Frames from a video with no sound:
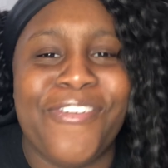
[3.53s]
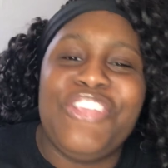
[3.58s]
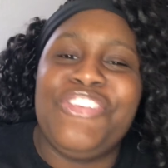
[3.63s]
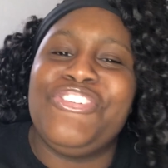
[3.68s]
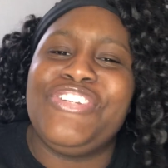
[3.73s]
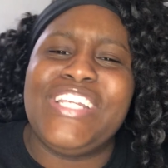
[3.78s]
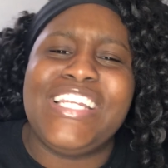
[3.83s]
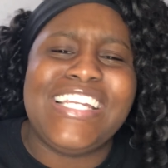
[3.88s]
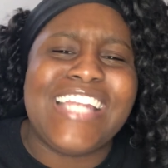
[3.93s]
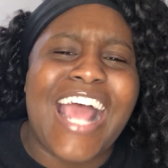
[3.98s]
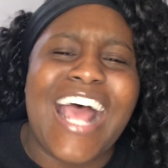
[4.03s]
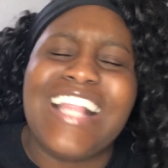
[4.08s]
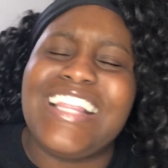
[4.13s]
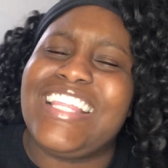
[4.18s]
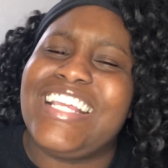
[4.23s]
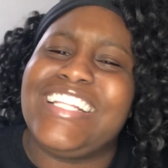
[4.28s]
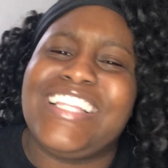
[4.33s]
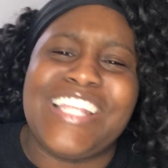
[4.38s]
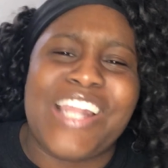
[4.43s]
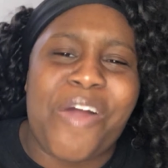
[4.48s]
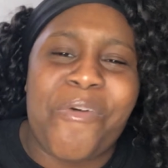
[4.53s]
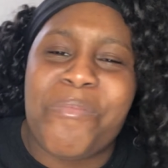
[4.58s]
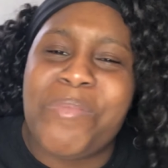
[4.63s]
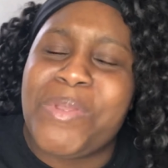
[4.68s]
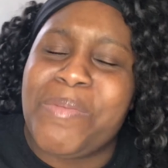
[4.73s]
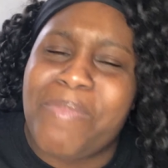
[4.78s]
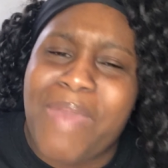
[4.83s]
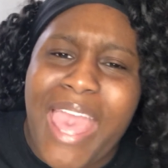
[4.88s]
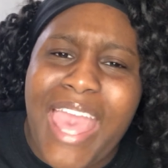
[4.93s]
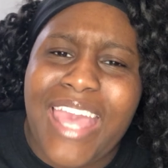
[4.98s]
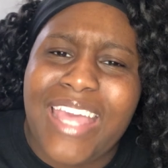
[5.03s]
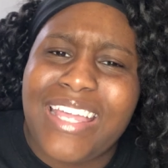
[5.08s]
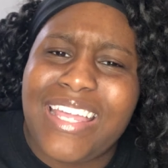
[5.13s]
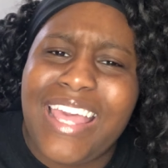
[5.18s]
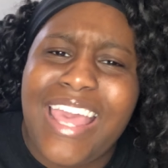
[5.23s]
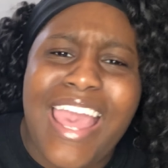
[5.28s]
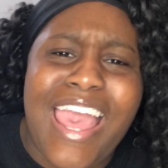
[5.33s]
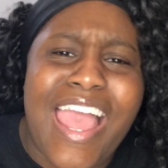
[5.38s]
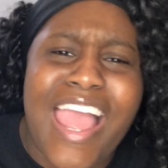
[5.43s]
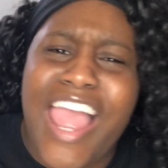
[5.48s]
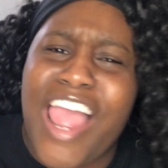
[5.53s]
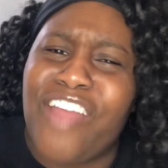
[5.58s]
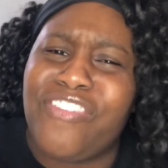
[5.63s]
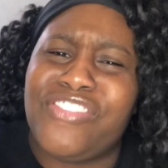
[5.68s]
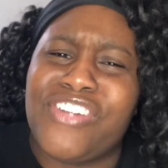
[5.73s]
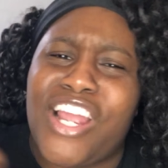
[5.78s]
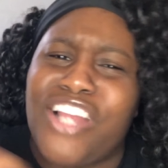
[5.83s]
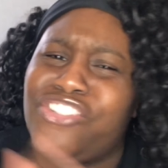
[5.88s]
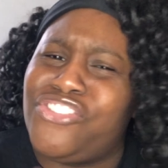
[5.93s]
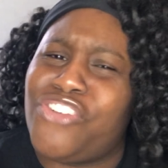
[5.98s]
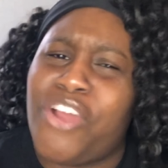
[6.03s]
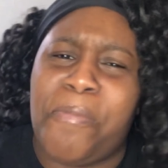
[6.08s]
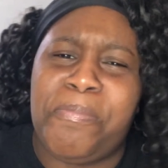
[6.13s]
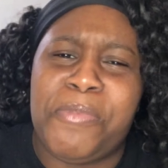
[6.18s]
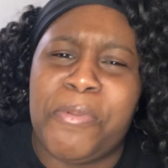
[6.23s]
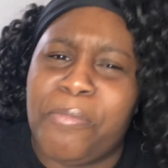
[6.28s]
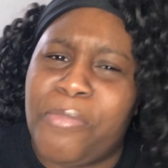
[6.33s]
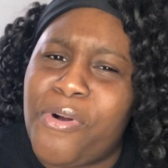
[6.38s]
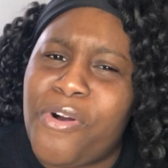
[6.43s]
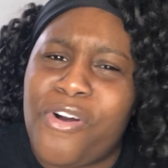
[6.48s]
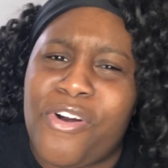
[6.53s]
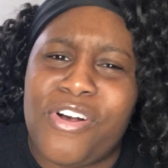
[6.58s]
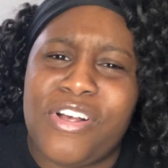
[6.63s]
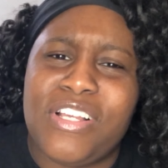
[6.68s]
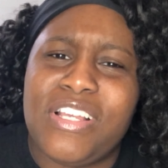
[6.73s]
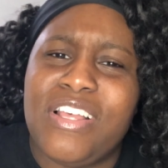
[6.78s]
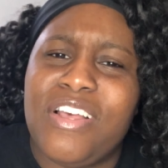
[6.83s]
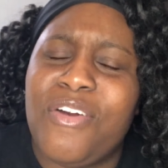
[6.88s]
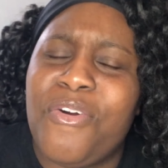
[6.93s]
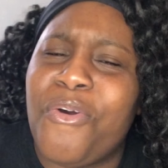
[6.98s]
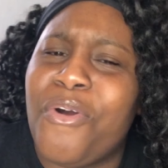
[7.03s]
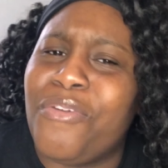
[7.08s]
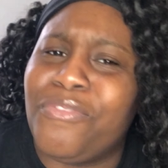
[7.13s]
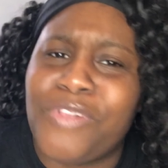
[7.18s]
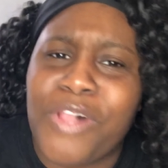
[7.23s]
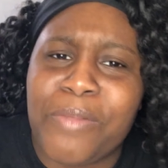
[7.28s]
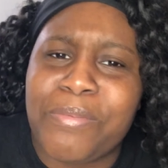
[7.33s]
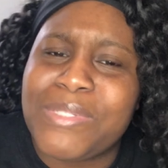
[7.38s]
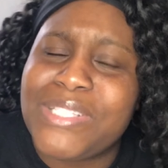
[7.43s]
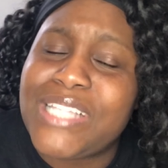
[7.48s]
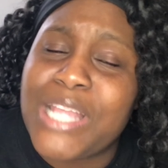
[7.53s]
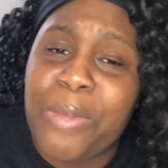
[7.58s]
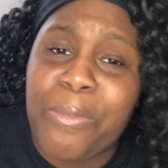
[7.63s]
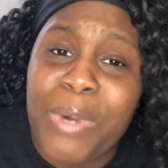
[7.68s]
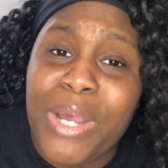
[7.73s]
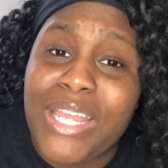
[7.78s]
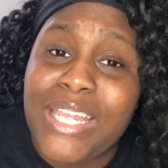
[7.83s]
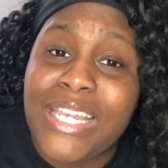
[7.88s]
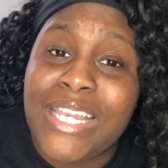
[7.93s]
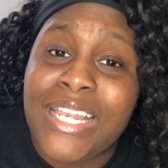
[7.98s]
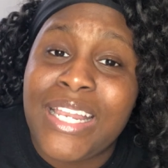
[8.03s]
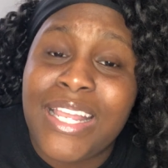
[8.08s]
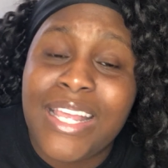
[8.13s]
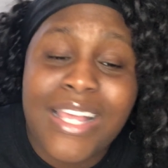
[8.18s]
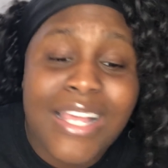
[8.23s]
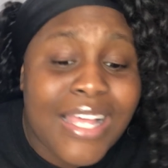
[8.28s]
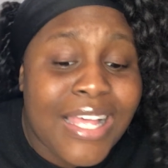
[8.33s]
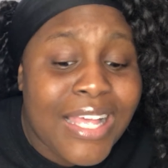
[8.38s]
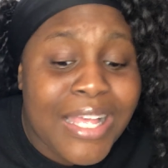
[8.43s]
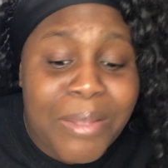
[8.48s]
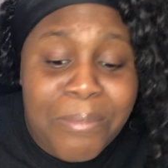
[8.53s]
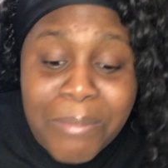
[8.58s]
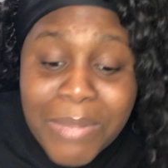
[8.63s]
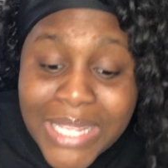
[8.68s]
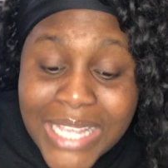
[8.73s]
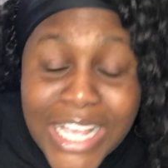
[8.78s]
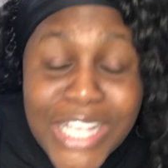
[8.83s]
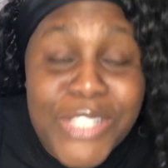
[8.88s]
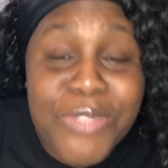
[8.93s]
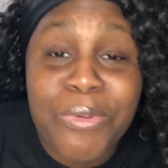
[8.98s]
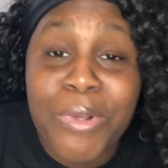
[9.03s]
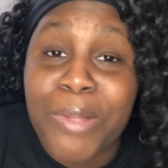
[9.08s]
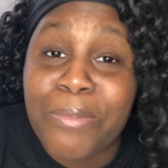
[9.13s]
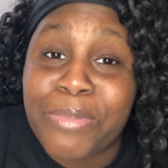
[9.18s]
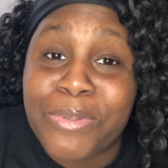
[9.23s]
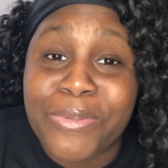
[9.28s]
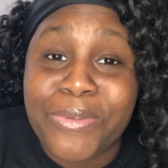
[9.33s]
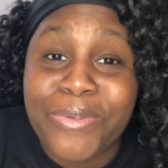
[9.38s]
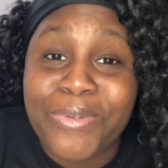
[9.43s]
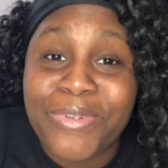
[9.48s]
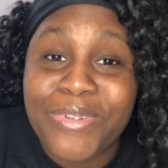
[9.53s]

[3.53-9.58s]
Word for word: You did not think that I would be back after I dropped the ball on Vlogmas Day 1. But guess what, boo?